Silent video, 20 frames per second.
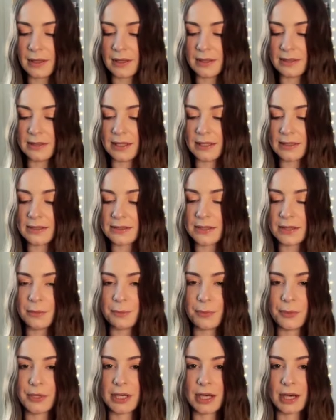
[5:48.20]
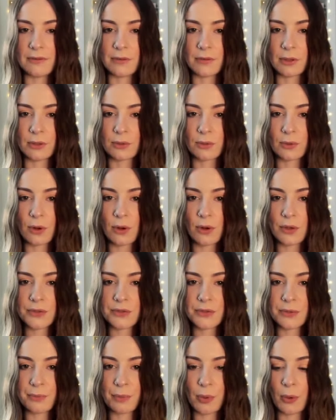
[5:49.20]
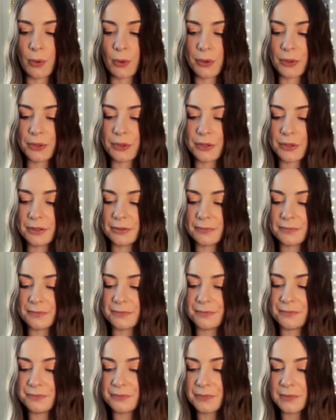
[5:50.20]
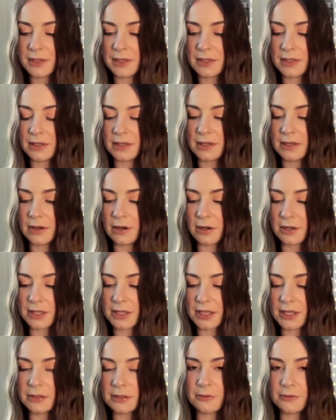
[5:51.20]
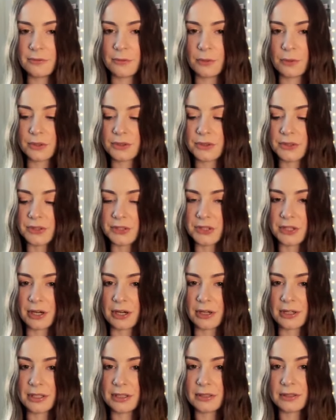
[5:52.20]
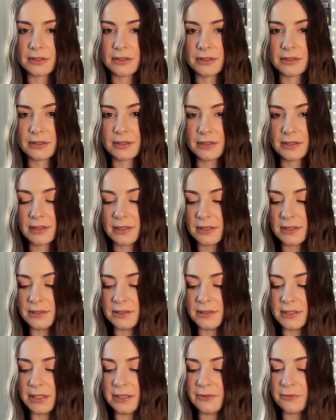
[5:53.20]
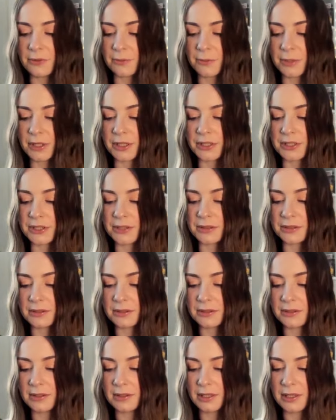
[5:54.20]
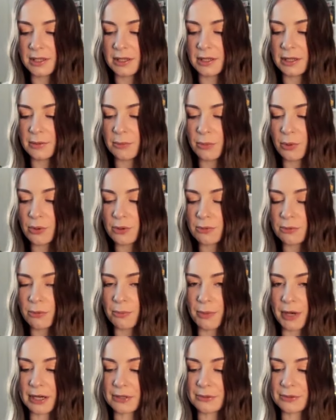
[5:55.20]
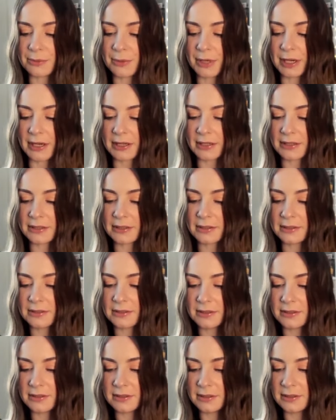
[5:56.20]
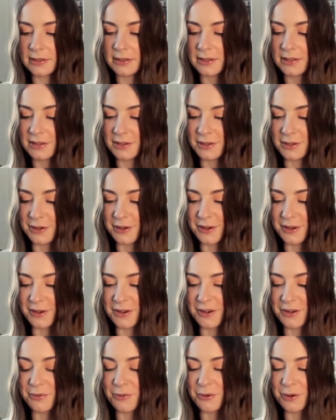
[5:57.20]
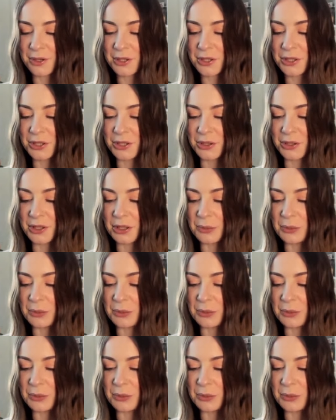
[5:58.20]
Next up we have Cross Porter, Arcana Force, The Chariot, Deformation, Portable Battery Pack. Oh, what a cutie.